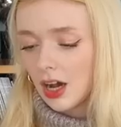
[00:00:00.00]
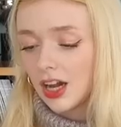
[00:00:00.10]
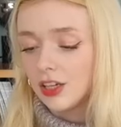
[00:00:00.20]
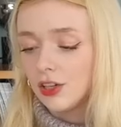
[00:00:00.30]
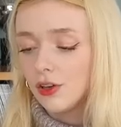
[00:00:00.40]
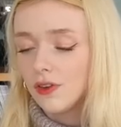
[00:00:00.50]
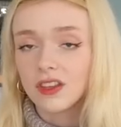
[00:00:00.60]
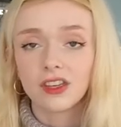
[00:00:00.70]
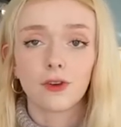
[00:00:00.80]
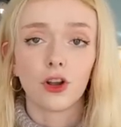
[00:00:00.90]
I use
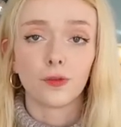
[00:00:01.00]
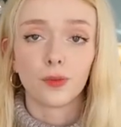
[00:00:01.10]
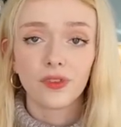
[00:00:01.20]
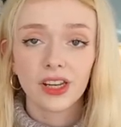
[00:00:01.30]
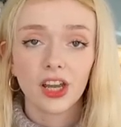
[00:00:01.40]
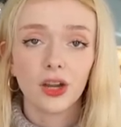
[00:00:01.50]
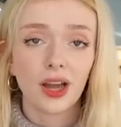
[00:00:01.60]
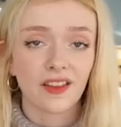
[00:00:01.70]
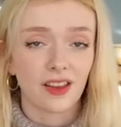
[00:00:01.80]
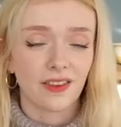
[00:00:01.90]
knitting for olive merino,
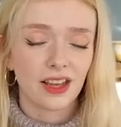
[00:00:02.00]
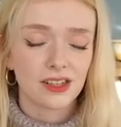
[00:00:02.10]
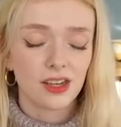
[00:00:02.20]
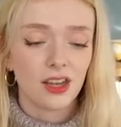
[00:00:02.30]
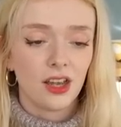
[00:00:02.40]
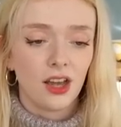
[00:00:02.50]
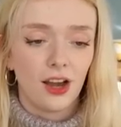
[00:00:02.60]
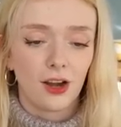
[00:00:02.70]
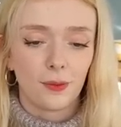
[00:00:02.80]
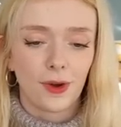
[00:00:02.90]
as I said.
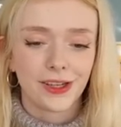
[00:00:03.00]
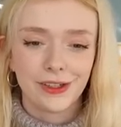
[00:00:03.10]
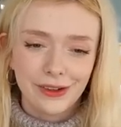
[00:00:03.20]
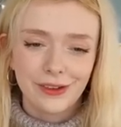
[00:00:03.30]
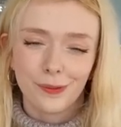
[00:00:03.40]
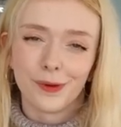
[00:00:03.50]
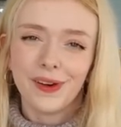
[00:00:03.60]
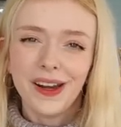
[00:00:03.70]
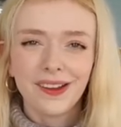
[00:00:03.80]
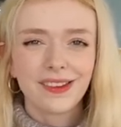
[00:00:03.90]
I use
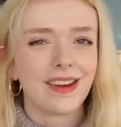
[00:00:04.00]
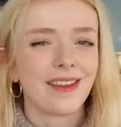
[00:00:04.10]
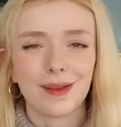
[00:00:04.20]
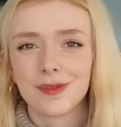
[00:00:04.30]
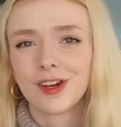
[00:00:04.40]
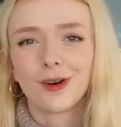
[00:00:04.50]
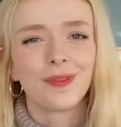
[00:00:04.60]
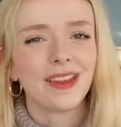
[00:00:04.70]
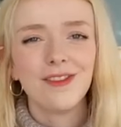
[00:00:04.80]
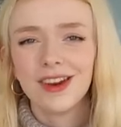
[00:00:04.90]
merino to knit summer
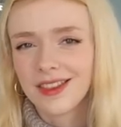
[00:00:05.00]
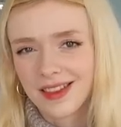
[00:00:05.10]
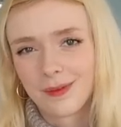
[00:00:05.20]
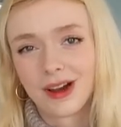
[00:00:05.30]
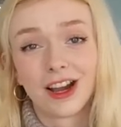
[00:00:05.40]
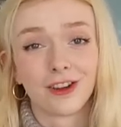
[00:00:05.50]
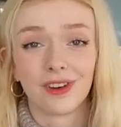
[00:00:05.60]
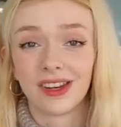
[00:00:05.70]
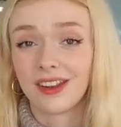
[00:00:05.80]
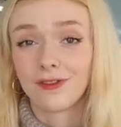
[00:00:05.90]
tops. Even in the summer, I
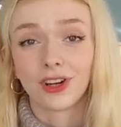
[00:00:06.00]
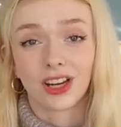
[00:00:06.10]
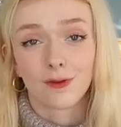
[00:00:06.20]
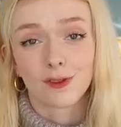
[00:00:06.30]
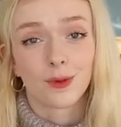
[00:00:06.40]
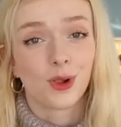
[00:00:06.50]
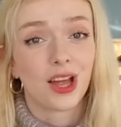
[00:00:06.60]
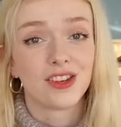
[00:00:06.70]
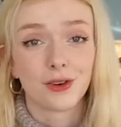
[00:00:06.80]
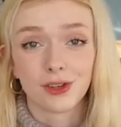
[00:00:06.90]
find it very comfortable
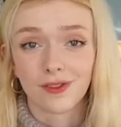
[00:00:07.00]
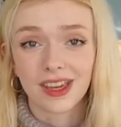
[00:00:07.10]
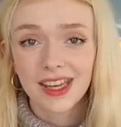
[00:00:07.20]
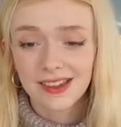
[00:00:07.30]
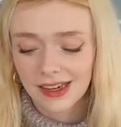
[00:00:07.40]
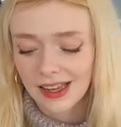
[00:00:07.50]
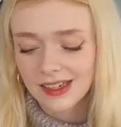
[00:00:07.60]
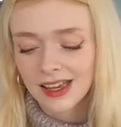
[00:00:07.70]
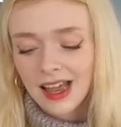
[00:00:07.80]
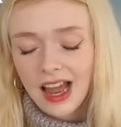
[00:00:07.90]
and I don't overheat in
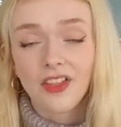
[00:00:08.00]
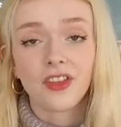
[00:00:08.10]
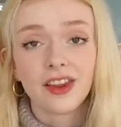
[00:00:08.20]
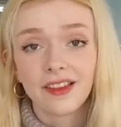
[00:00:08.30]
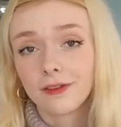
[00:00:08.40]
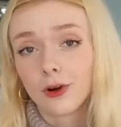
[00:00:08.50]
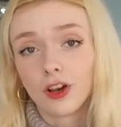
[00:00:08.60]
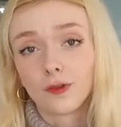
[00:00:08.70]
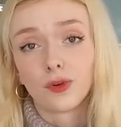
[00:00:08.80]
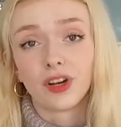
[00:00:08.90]
it. And then knitting for
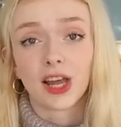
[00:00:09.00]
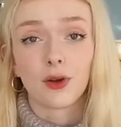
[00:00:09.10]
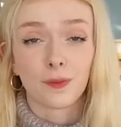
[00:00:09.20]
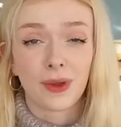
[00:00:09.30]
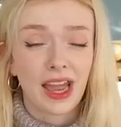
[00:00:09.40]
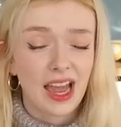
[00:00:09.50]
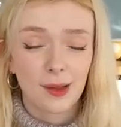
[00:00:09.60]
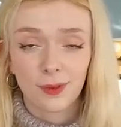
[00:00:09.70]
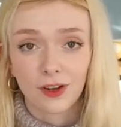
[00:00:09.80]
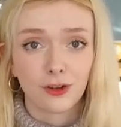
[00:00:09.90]
olive merino is my
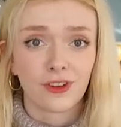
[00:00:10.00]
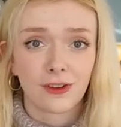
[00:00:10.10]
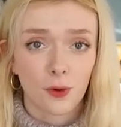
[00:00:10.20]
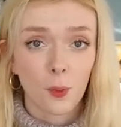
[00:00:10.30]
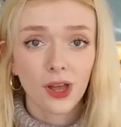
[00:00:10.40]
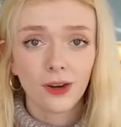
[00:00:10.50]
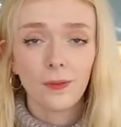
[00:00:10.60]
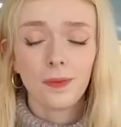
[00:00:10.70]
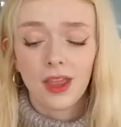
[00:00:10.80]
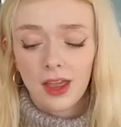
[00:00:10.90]
absolute favourite
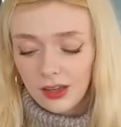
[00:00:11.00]
one.